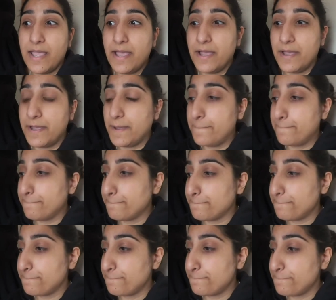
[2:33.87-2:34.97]

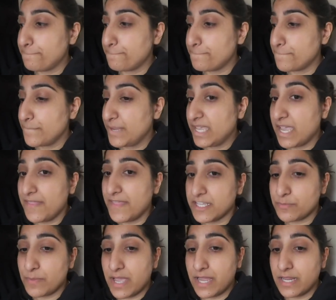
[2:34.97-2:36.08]
But yeah,
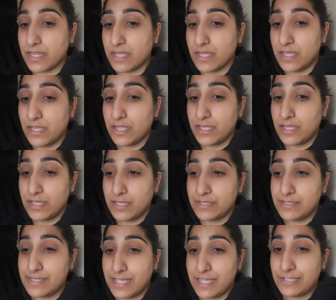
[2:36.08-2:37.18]
that's my
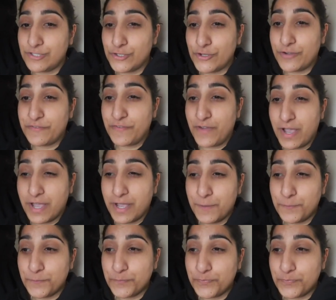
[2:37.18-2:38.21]
day so far.